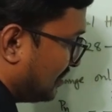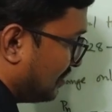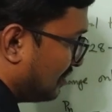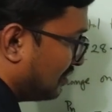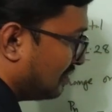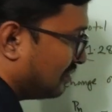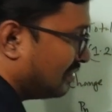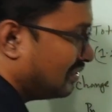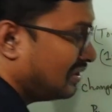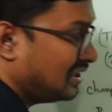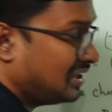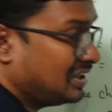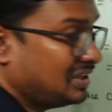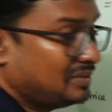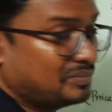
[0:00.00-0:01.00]
So
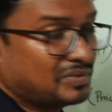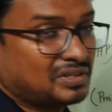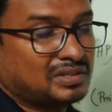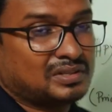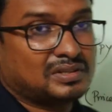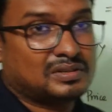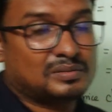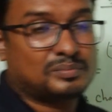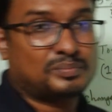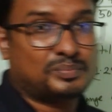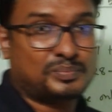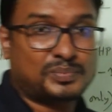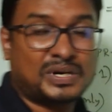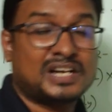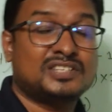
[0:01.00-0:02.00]
only
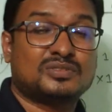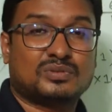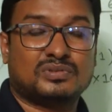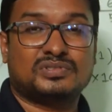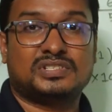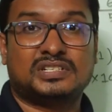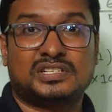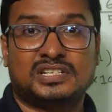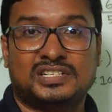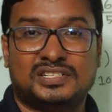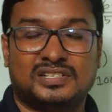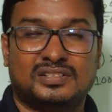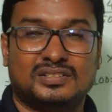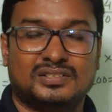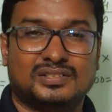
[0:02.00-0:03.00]
price
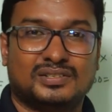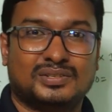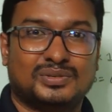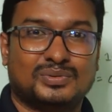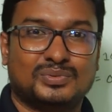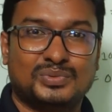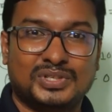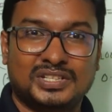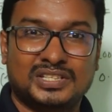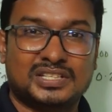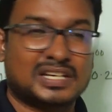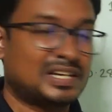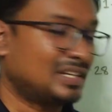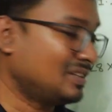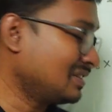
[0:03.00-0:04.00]
consideration we
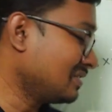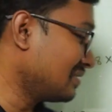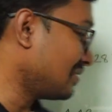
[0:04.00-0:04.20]
can